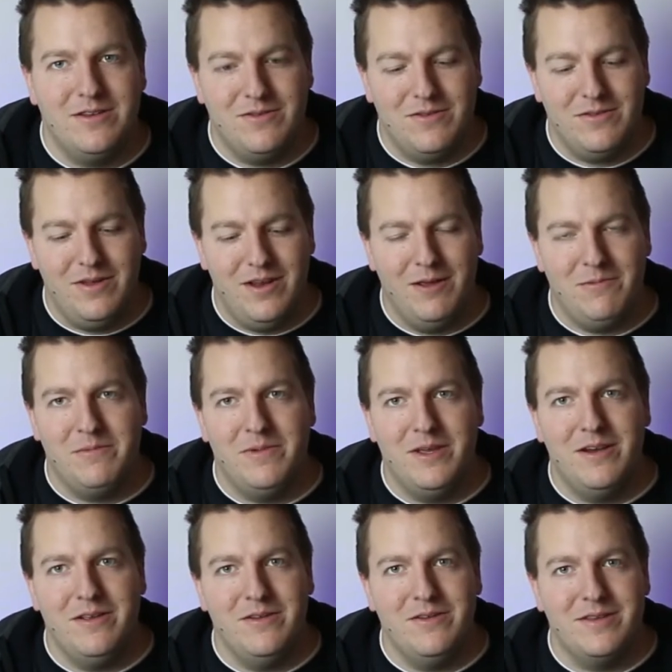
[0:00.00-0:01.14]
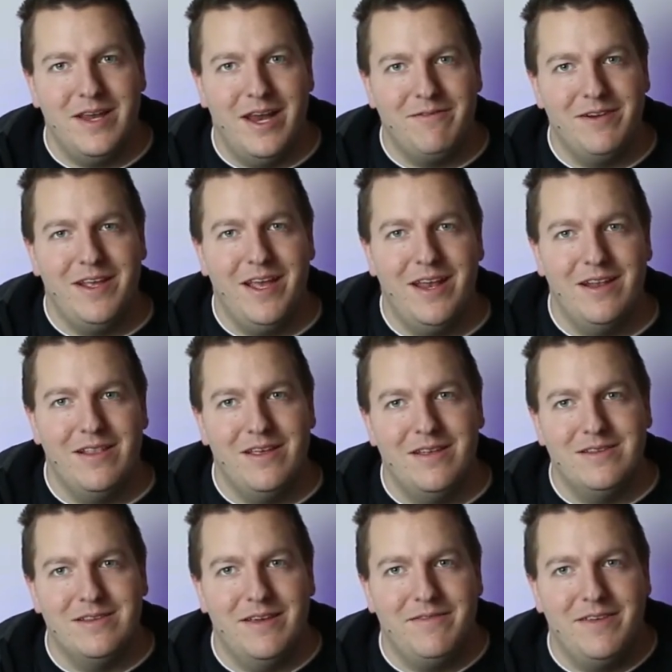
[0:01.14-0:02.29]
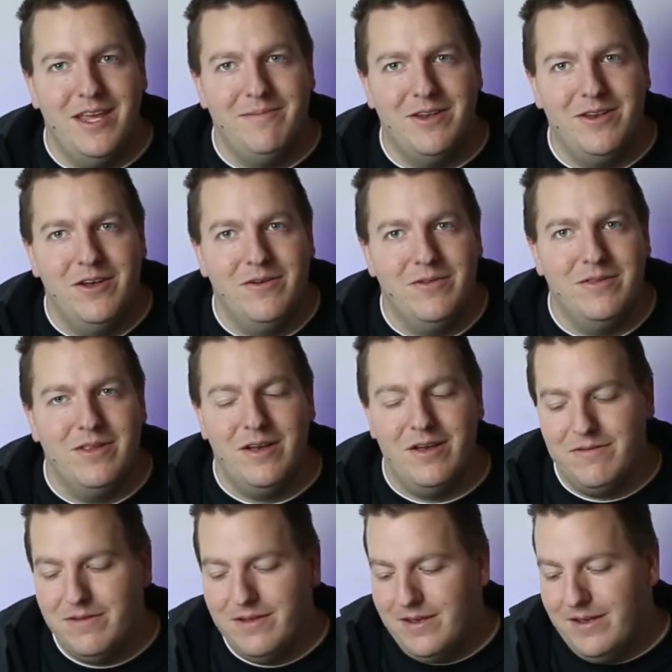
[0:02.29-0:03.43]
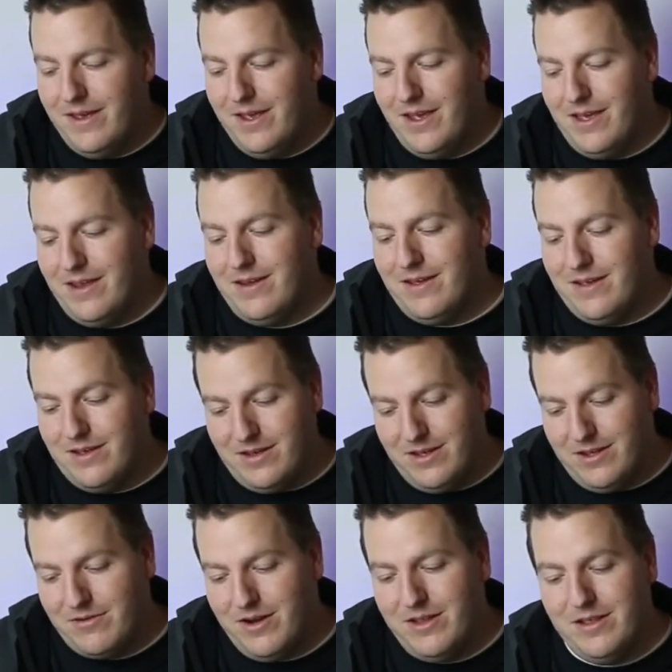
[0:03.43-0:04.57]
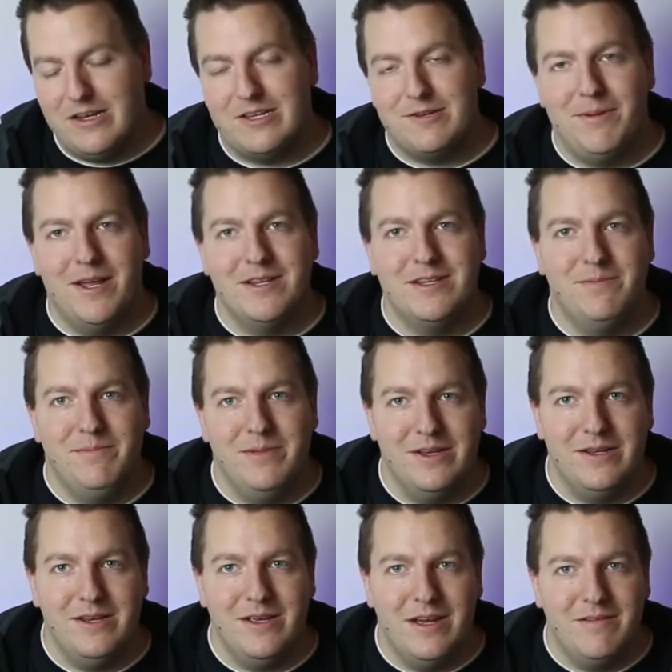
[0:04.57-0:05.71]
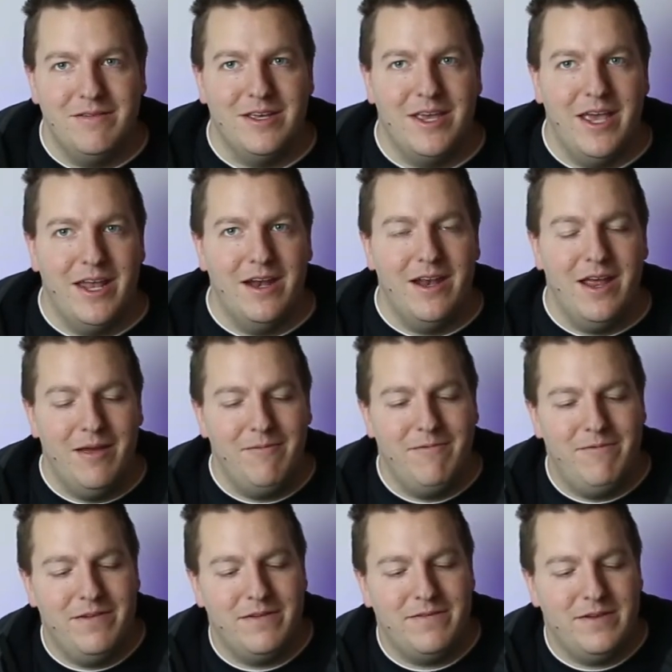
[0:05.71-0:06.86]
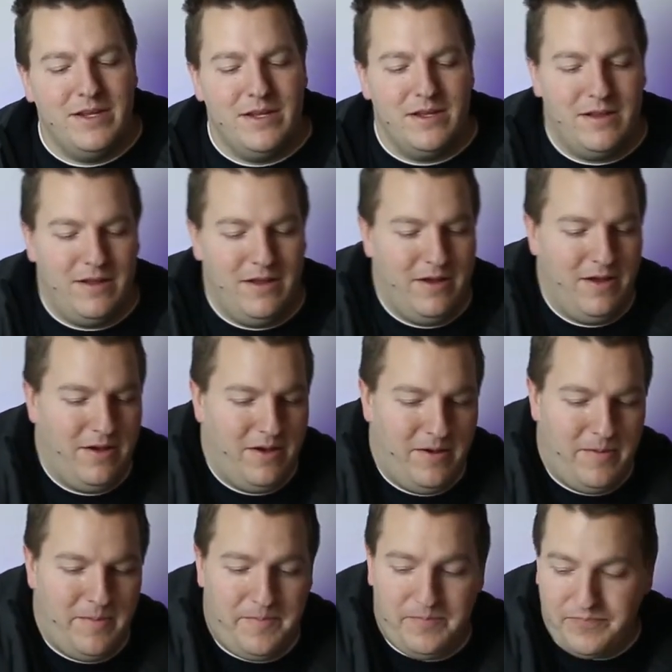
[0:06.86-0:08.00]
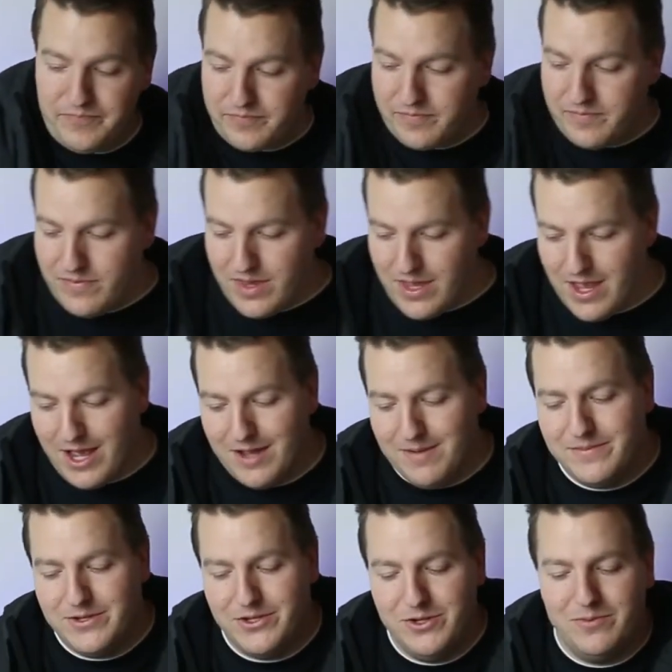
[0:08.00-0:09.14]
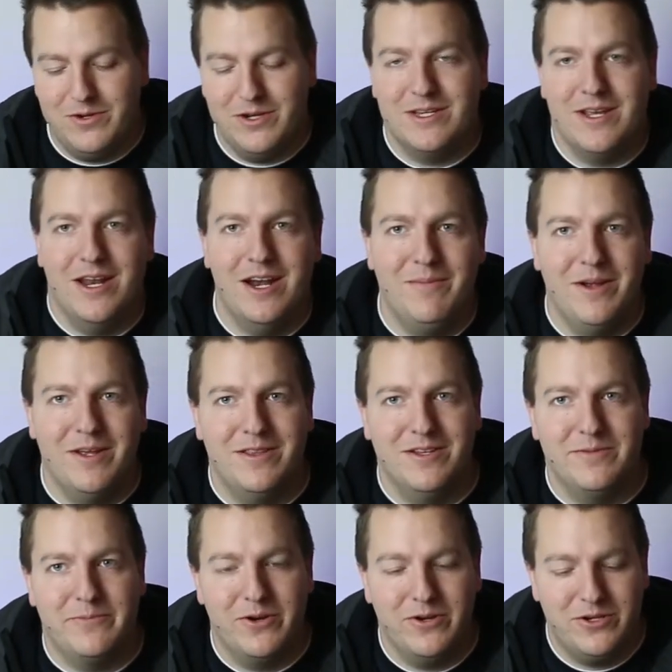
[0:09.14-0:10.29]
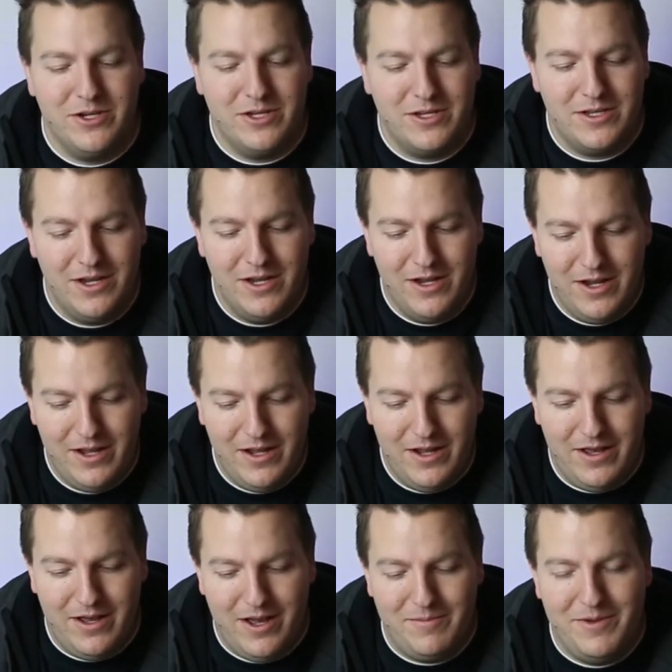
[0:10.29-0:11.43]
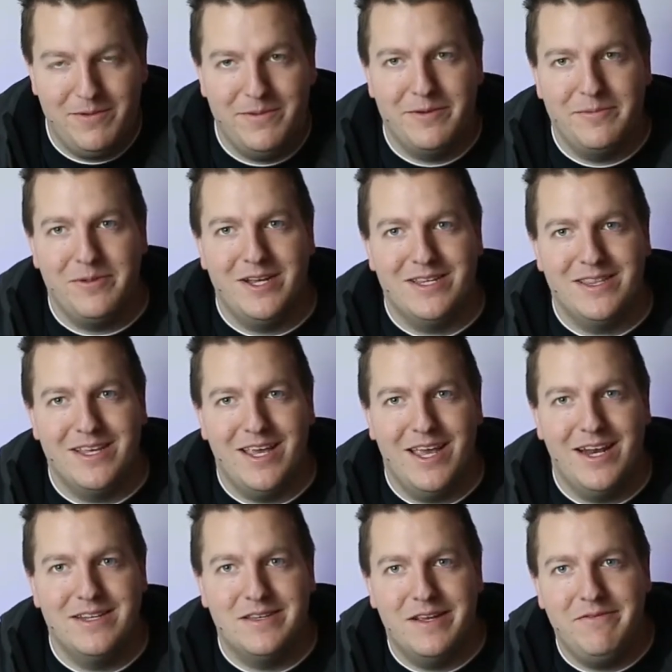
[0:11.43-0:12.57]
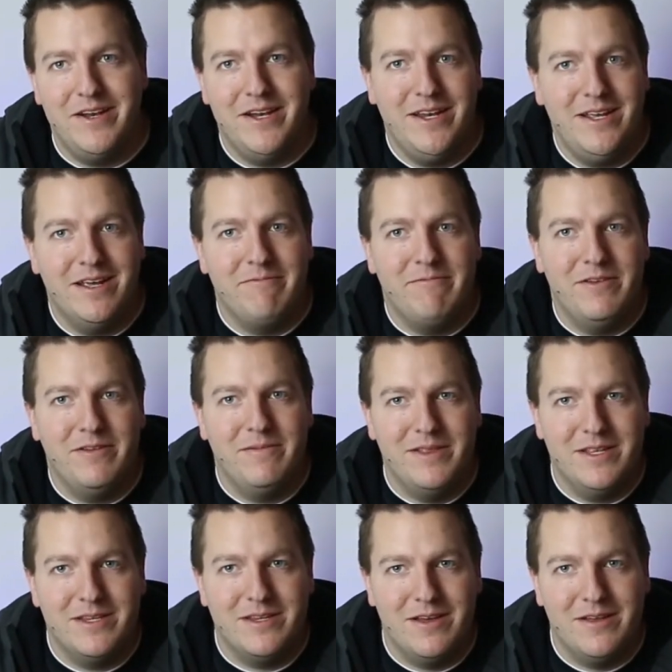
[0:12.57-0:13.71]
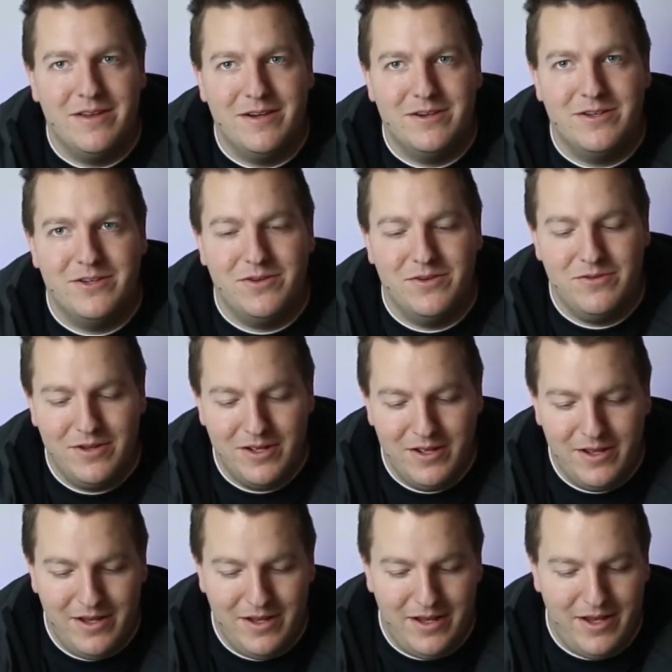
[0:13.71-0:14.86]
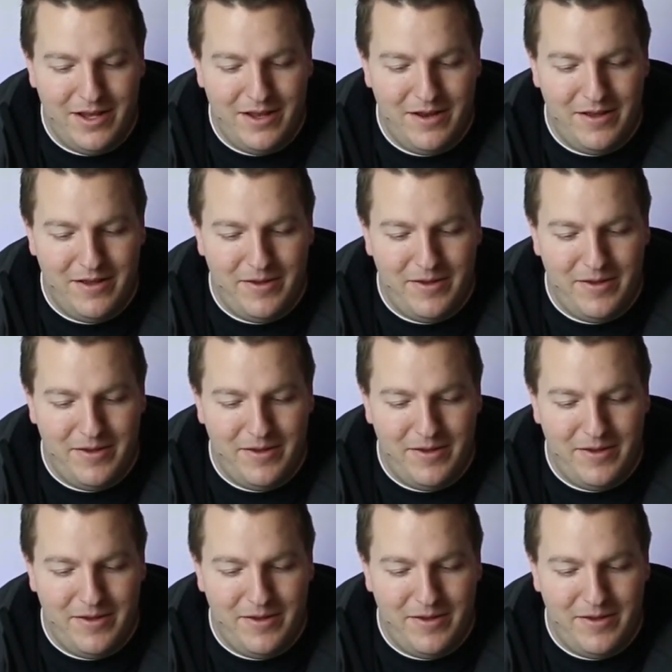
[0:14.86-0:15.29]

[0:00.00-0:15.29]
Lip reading: will enable me to use every Canon lens I came to know and love, and it greatly expands the ability of the Canon M50. I'm super excited about this purchase. I'm going to be replacing the Canon 70D. I'm filming this on here soon, and